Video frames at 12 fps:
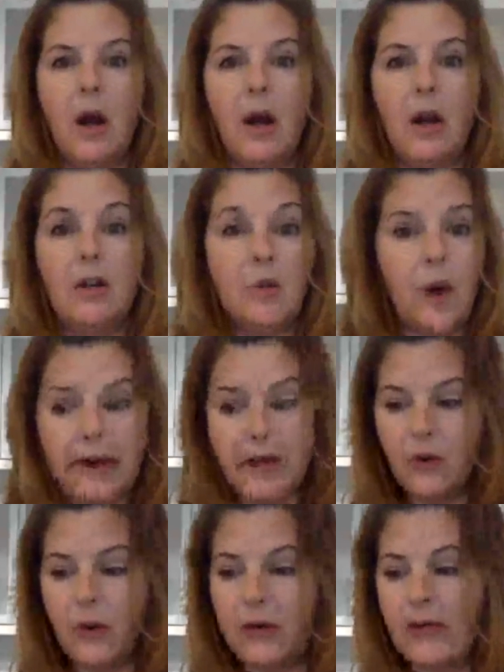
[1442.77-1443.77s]
our dry
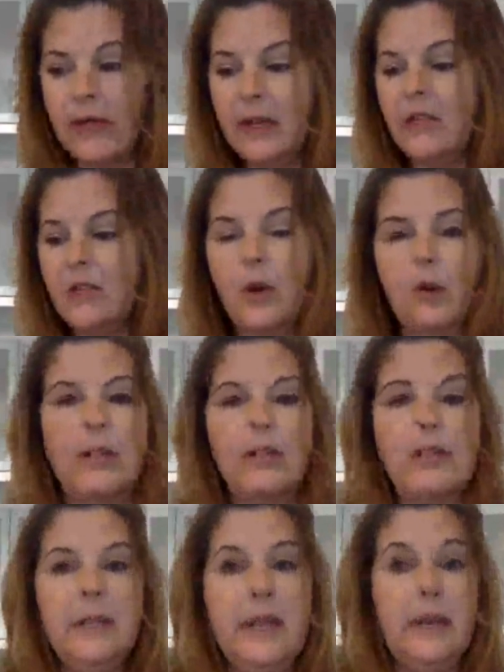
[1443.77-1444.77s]
ingredients, we're going
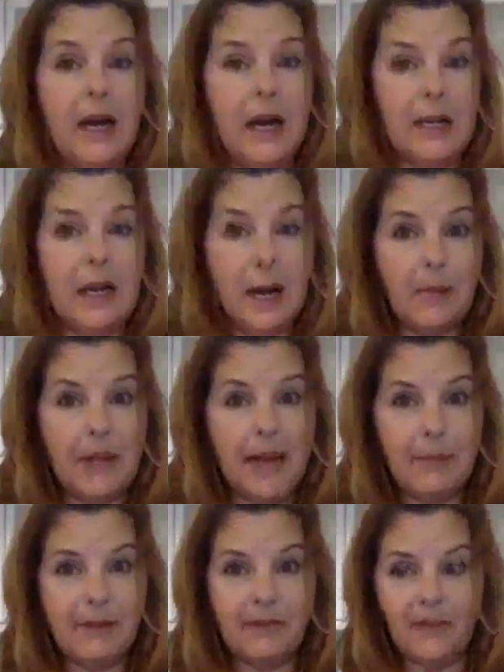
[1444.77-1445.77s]
to need a cup and a
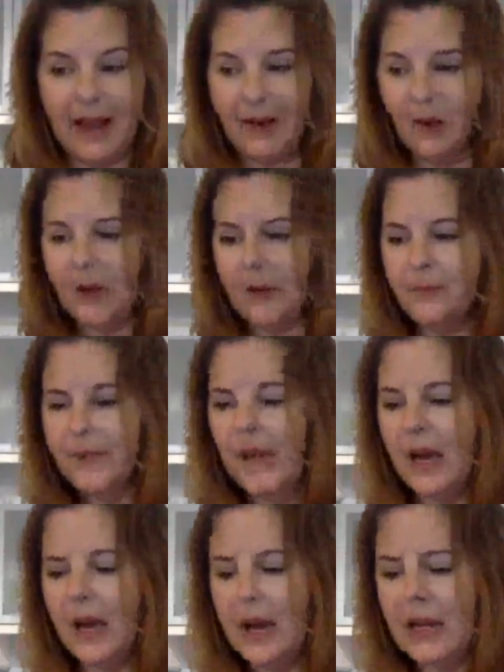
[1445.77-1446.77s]
half of flour,
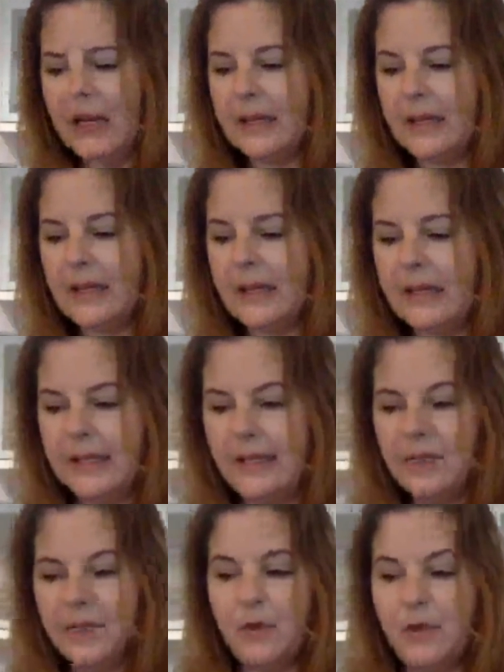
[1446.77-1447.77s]
a
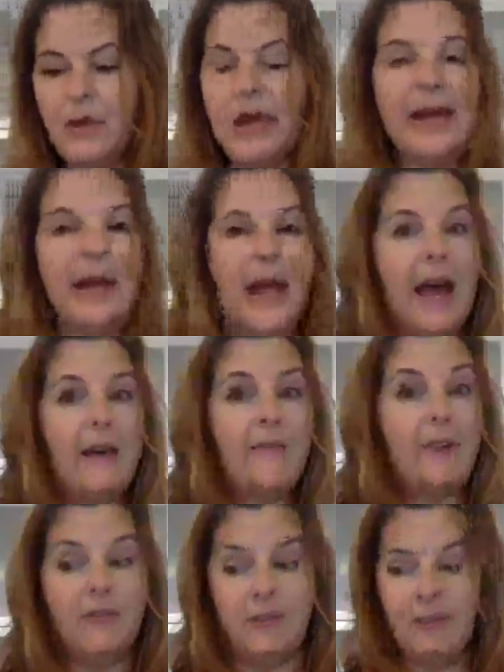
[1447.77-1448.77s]
teaspoon and a half
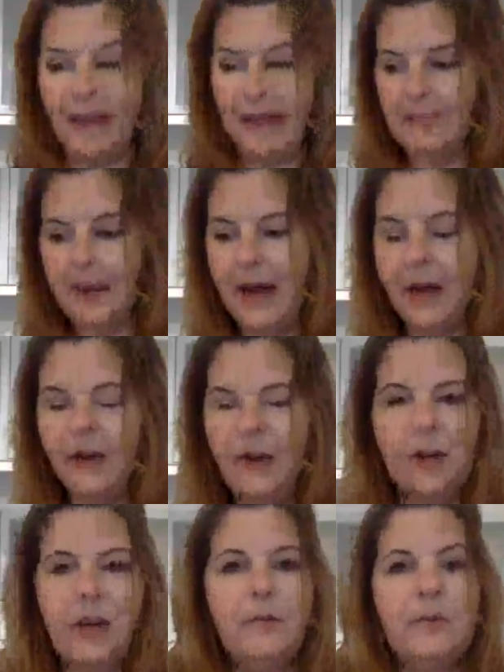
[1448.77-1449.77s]
of baking
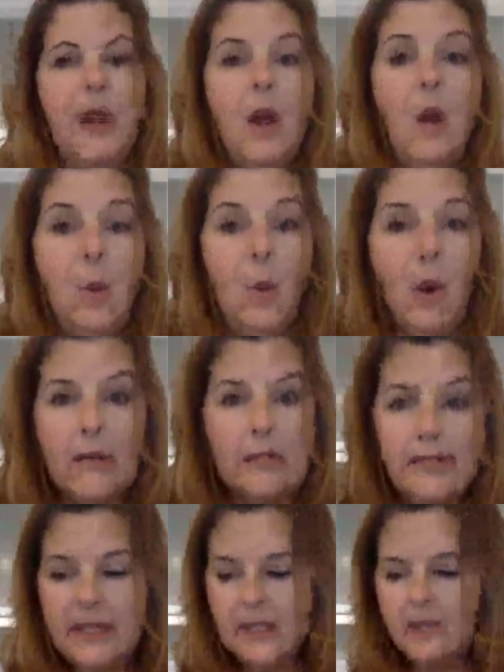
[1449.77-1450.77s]
powder, one
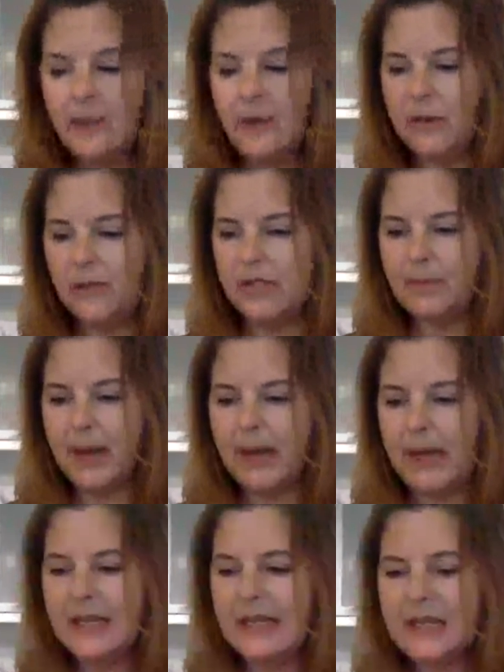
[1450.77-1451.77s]
teaspoon of
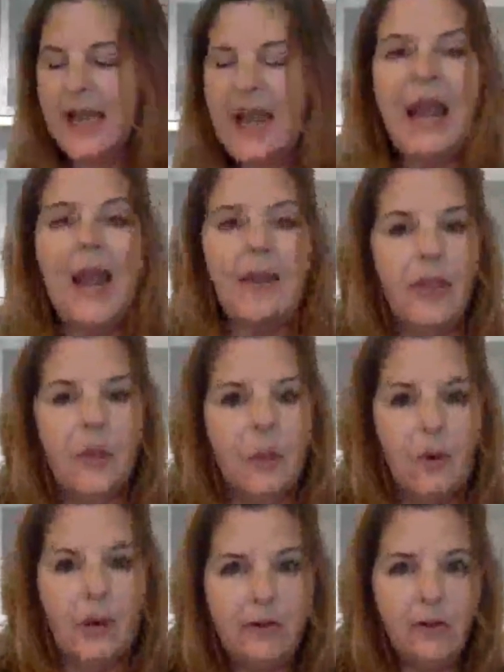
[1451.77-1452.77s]
spice, and
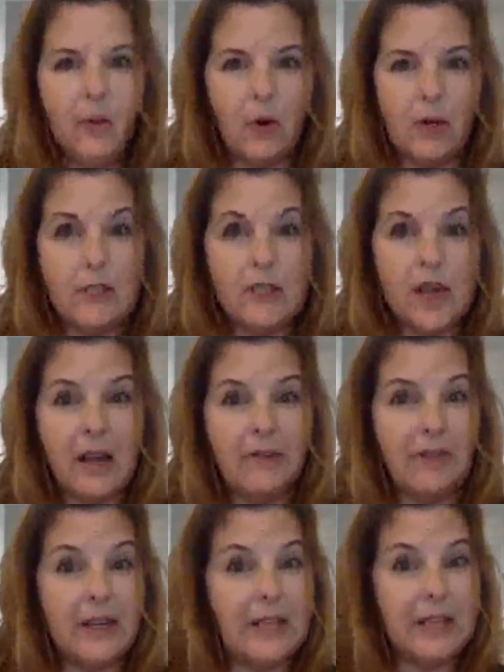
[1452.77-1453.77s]
three-fourths of
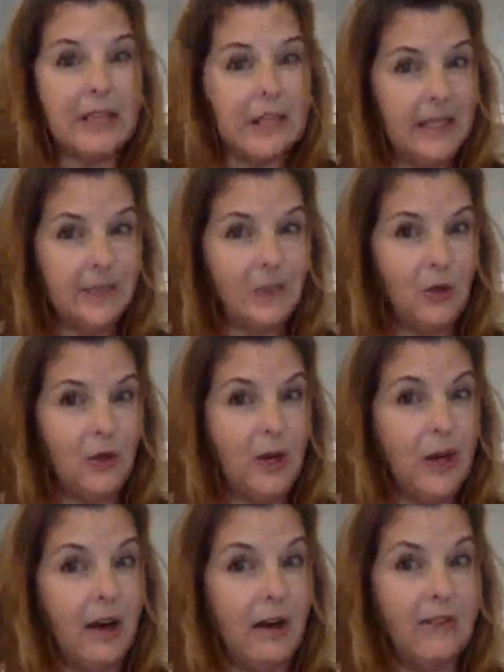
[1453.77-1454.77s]
a teaspoon
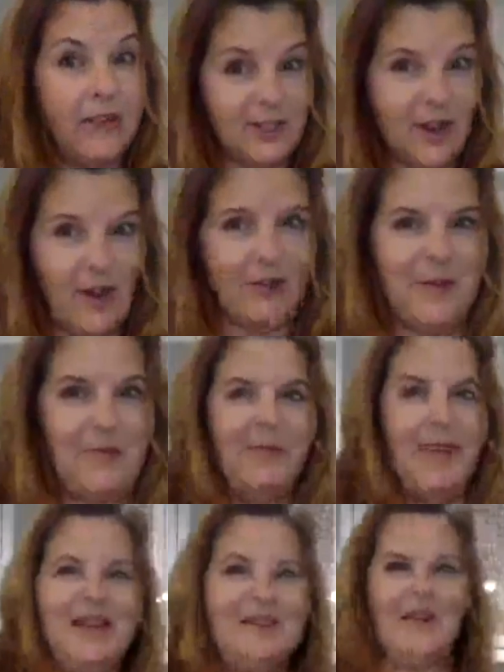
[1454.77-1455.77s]
of salt.
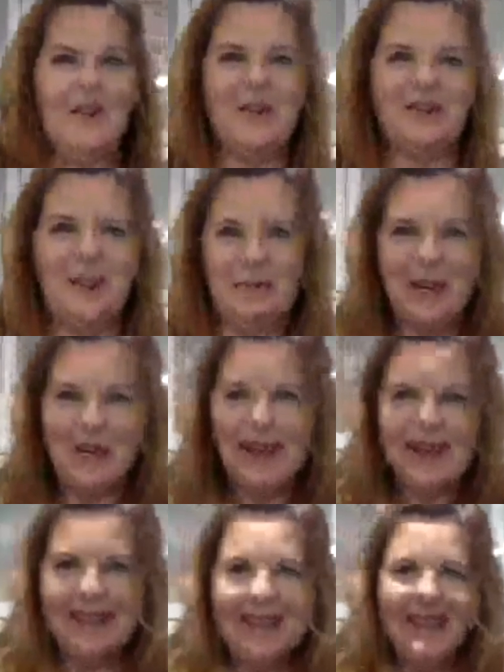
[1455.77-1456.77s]
So let me go
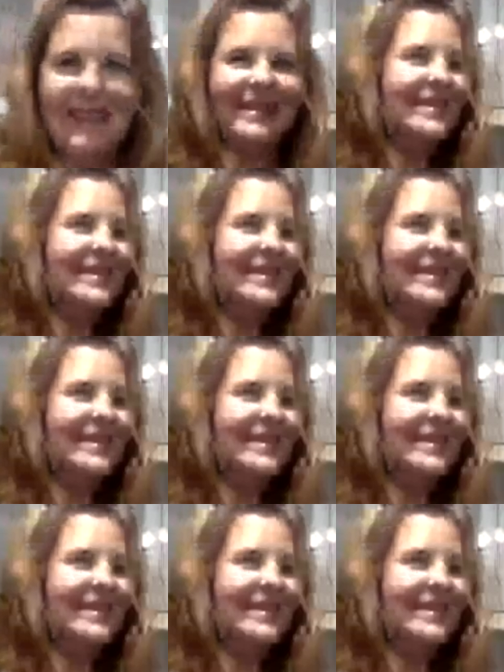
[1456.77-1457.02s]
ahead and get that